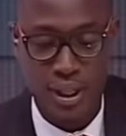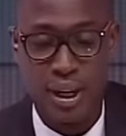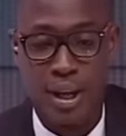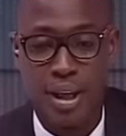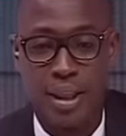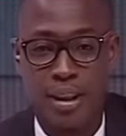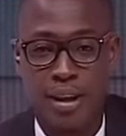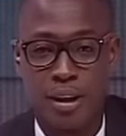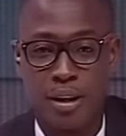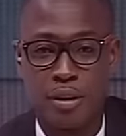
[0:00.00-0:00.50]

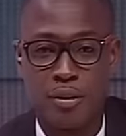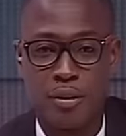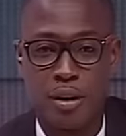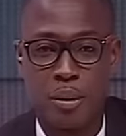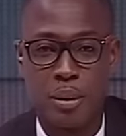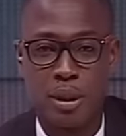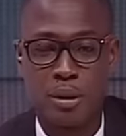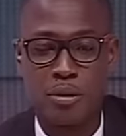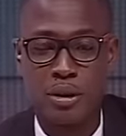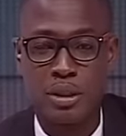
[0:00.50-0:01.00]
Thank you very
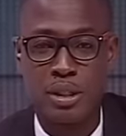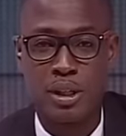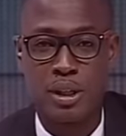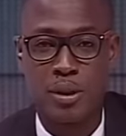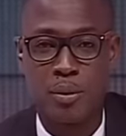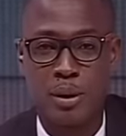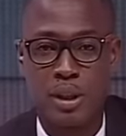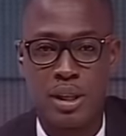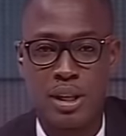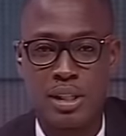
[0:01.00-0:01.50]
much for
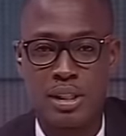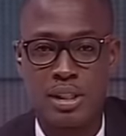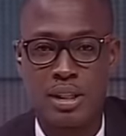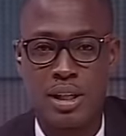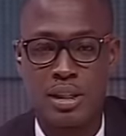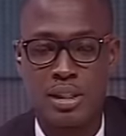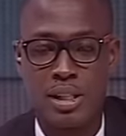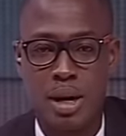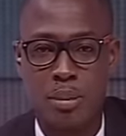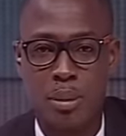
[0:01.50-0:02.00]
staying with us.
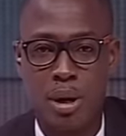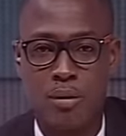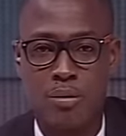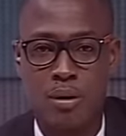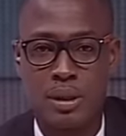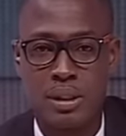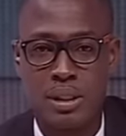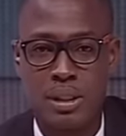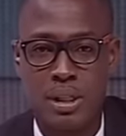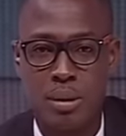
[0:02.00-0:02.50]
Uh, time now for
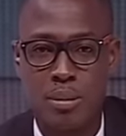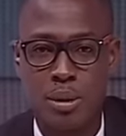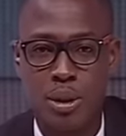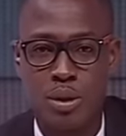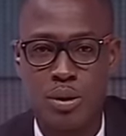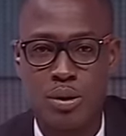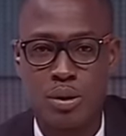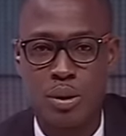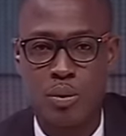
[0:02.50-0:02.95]
entertainment news.